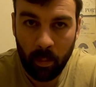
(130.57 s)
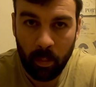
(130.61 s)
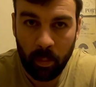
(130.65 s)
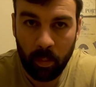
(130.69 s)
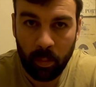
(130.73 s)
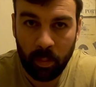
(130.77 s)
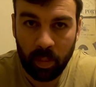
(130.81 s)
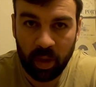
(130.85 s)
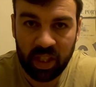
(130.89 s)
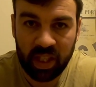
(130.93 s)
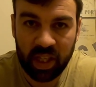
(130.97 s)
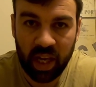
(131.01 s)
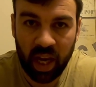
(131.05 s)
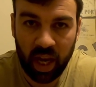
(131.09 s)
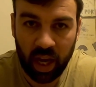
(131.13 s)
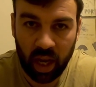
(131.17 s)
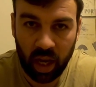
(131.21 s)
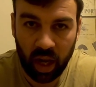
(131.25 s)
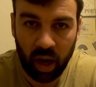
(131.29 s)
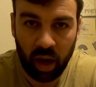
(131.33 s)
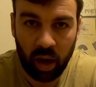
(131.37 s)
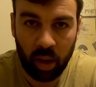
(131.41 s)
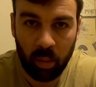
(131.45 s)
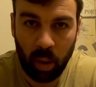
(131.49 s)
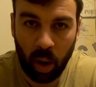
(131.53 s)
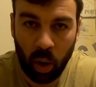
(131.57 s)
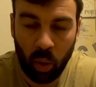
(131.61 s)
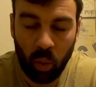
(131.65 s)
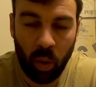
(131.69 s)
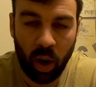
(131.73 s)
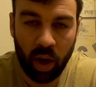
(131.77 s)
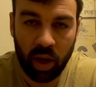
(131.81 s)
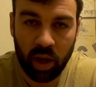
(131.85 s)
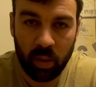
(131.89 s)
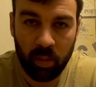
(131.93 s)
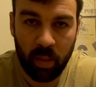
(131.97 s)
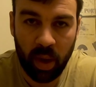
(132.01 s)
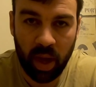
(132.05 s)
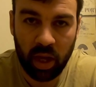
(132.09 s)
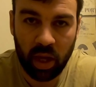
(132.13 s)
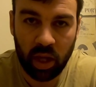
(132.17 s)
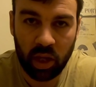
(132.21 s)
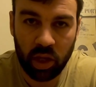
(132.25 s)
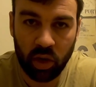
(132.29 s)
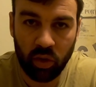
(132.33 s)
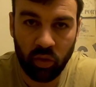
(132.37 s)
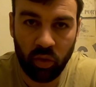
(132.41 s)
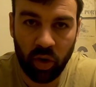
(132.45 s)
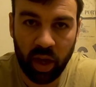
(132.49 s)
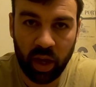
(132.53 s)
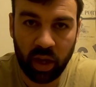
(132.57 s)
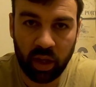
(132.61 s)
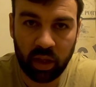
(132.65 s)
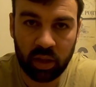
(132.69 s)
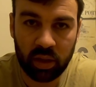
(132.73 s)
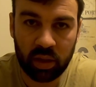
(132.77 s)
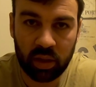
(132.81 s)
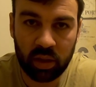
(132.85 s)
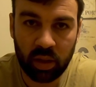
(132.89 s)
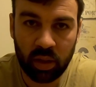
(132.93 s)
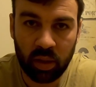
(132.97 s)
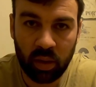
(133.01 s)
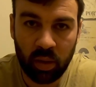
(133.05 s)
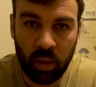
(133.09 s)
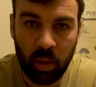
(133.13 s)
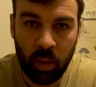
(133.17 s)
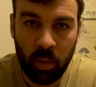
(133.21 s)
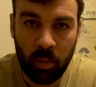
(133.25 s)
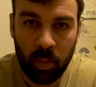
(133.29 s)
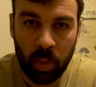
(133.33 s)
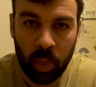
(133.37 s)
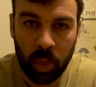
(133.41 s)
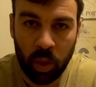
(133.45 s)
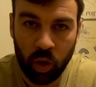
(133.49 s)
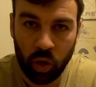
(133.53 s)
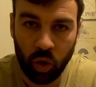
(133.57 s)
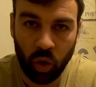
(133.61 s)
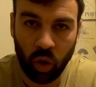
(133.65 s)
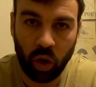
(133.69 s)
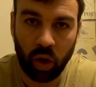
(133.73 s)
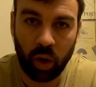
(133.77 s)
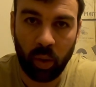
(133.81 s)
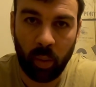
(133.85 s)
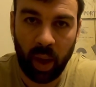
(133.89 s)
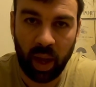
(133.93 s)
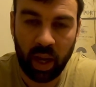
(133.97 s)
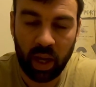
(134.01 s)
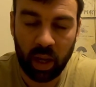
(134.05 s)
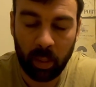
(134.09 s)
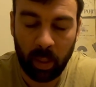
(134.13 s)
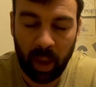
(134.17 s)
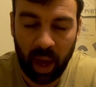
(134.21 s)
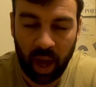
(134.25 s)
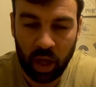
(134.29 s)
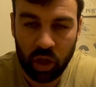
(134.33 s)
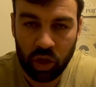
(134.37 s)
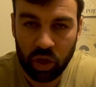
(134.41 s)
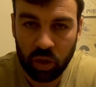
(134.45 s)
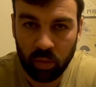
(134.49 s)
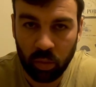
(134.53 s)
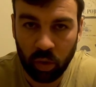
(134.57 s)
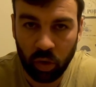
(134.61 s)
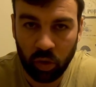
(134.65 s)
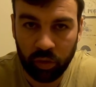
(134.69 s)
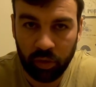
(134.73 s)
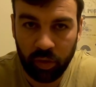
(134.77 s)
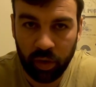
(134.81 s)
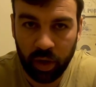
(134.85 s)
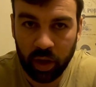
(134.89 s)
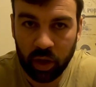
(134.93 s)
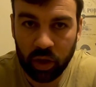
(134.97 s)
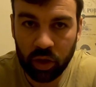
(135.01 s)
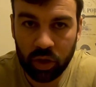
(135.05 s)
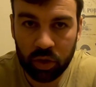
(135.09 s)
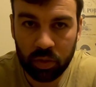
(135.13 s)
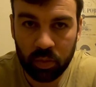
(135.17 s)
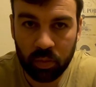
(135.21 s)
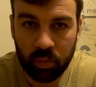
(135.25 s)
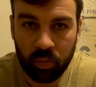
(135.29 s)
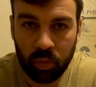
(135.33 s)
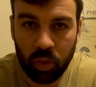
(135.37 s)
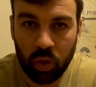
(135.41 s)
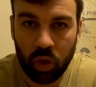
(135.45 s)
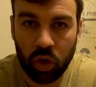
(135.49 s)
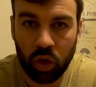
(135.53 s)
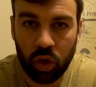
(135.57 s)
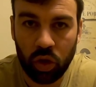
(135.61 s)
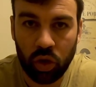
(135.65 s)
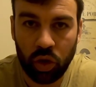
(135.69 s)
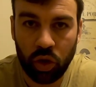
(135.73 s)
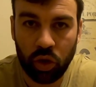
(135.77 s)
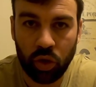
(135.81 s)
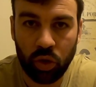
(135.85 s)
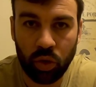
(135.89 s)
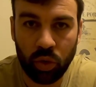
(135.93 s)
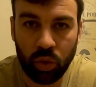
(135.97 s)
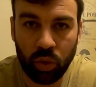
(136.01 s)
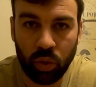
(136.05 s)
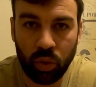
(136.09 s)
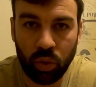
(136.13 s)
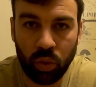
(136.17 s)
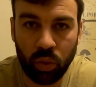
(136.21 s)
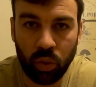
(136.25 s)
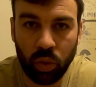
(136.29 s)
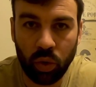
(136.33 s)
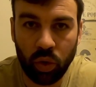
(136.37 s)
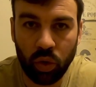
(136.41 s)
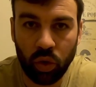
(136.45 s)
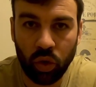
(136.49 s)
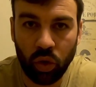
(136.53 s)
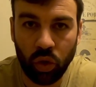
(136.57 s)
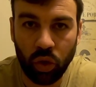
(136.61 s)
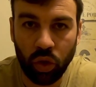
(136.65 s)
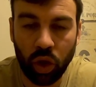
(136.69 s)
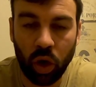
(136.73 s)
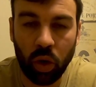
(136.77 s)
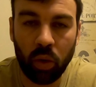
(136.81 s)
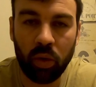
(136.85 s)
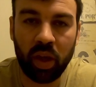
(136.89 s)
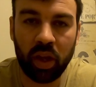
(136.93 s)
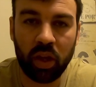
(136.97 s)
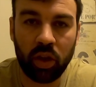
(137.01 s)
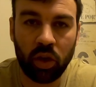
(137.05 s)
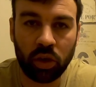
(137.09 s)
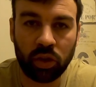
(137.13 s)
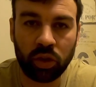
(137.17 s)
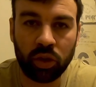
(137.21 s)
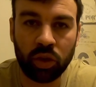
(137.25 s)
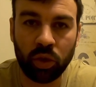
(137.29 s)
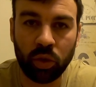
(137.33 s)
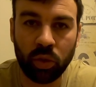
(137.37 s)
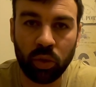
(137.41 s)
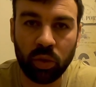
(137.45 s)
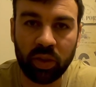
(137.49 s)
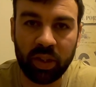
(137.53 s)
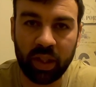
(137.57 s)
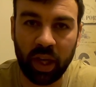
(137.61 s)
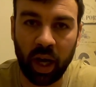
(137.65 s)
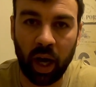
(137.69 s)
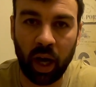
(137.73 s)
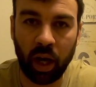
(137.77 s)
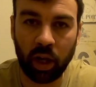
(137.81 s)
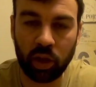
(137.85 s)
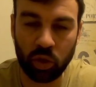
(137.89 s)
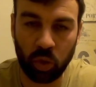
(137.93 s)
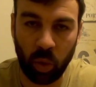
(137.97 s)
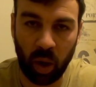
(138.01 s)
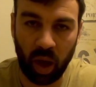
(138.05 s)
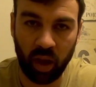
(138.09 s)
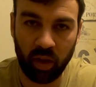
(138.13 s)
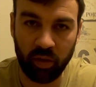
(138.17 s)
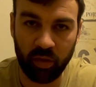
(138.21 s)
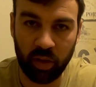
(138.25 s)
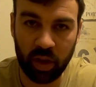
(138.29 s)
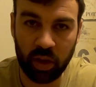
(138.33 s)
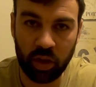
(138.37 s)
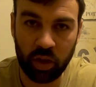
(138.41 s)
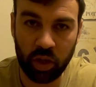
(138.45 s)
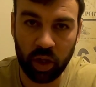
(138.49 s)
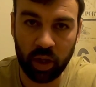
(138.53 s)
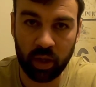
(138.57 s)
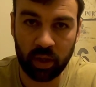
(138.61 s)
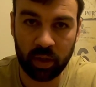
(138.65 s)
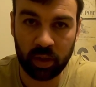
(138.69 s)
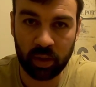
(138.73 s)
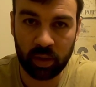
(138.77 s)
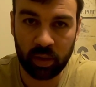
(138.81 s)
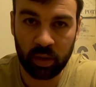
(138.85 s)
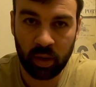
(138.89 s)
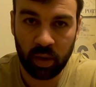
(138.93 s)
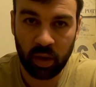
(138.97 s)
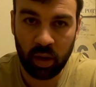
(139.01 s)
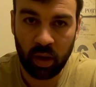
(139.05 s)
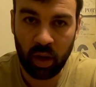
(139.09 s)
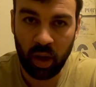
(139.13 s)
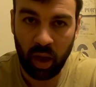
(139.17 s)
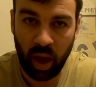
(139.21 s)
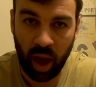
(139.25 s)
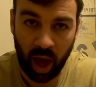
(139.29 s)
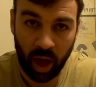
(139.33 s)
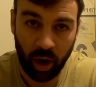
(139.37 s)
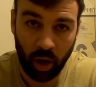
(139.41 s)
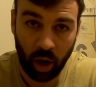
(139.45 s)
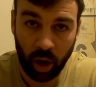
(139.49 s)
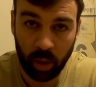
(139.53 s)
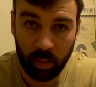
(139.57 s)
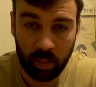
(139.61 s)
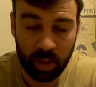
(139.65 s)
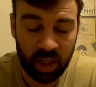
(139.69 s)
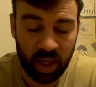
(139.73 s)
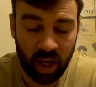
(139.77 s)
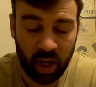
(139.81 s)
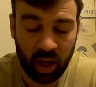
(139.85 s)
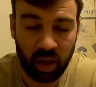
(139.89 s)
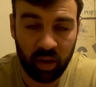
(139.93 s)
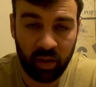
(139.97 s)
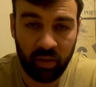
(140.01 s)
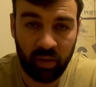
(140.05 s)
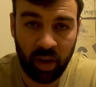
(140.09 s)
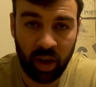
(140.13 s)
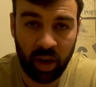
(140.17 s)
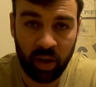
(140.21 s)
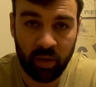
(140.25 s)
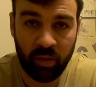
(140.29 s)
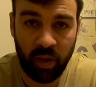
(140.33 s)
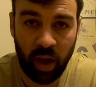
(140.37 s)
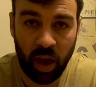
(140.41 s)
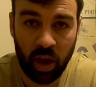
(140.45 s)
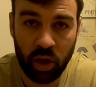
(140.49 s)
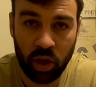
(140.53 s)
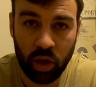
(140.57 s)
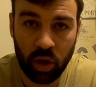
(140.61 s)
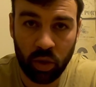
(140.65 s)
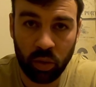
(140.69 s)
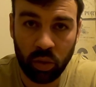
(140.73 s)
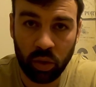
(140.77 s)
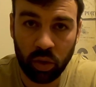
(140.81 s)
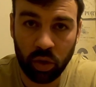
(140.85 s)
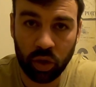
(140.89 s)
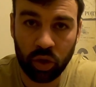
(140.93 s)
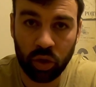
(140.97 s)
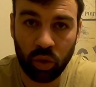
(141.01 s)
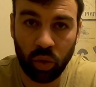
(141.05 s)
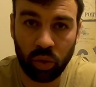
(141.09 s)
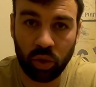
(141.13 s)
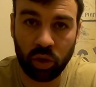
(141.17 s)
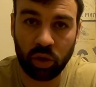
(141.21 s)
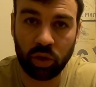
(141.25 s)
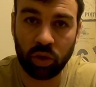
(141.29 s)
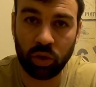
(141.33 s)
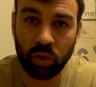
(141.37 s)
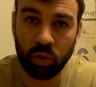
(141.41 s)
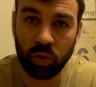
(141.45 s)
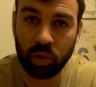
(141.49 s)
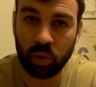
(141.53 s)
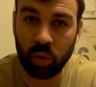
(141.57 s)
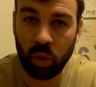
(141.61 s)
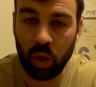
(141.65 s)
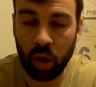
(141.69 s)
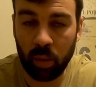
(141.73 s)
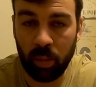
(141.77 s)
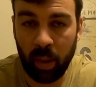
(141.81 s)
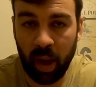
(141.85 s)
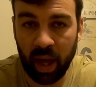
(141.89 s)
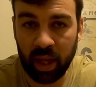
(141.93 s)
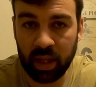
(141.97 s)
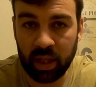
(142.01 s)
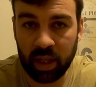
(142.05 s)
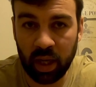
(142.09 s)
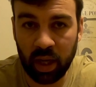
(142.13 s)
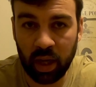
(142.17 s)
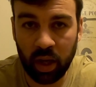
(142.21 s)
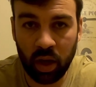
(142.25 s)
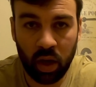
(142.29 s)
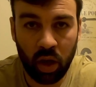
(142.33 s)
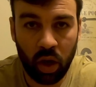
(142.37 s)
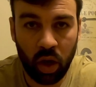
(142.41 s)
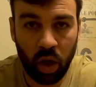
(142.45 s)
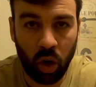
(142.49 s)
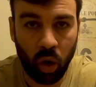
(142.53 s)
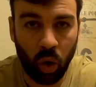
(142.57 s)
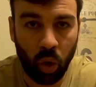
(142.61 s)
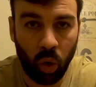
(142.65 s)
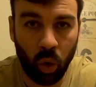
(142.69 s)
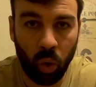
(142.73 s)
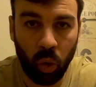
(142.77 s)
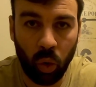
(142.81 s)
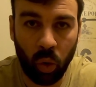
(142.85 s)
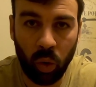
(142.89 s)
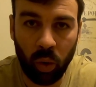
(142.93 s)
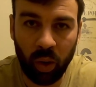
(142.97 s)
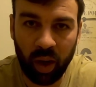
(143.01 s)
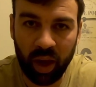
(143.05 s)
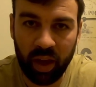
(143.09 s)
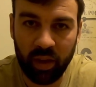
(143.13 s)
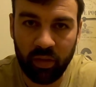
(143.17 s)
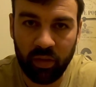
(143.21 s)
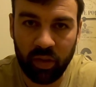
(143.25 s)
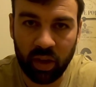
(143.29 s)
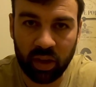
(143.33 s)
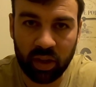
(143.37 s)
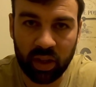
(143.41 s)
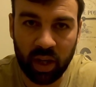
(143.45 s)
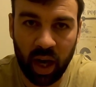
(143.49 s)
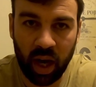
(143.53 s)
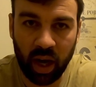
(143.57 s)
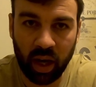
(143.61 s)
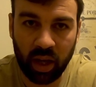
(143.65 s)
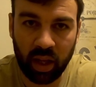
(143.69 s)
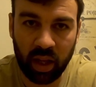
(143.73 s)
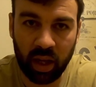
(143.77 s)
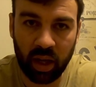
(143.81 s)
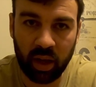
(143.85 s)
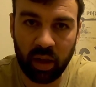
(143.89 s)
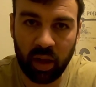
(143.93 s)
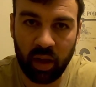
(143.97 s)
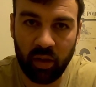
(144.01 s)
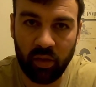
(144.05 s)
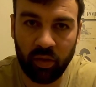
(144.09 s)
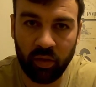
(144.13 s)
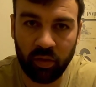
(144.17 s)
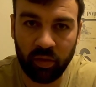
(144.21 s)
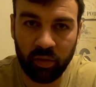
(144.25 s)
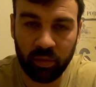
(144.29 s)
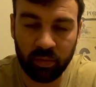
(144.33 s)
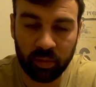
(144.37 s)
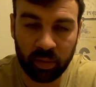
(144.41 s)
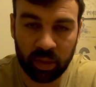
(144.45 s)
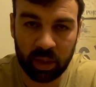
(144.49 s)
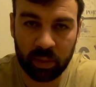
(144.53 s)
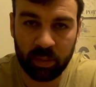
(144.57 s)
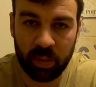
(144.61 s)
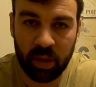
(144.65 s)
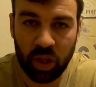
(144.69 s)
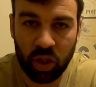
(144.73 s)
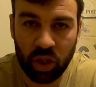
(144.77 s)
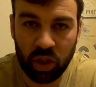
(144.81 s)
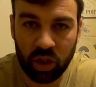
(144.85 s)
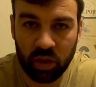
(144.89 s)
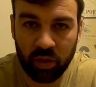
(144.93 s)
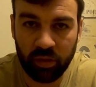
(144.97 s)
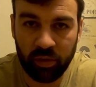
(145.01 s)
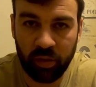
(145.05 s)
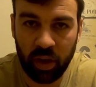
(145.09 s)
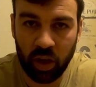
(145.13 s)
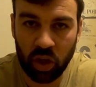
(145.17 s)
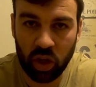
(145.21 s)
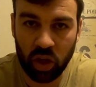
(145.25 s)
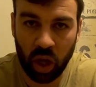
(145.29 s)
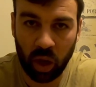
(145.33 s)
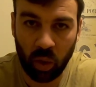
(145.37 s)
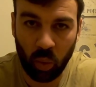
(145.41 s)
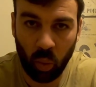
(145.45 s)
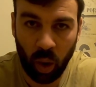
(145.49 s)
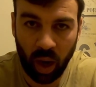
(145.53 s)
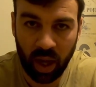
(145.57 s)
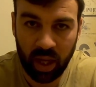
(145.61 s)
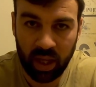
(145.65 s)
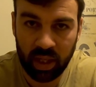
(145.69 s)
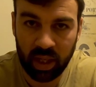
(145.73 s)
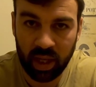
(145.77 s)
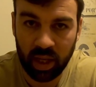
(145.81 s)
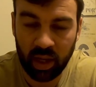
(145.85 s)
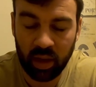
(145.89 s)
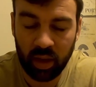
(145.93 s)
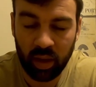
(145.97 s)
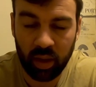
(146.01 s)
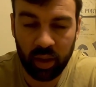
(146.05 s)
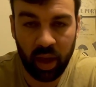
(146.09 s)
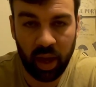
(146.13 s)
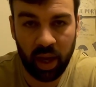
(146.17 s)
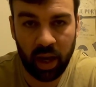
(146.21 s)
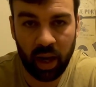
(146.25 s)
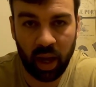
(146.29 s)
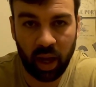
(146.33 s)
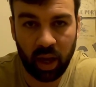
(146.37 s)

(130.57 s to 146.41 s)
particular about when you're making your rigs, you're going to end up catching more fish. You know that your snoods are 12 inches, and on a particular venue, the shorter snoods work better. Or if you're targeting a different species of fish like whiting, they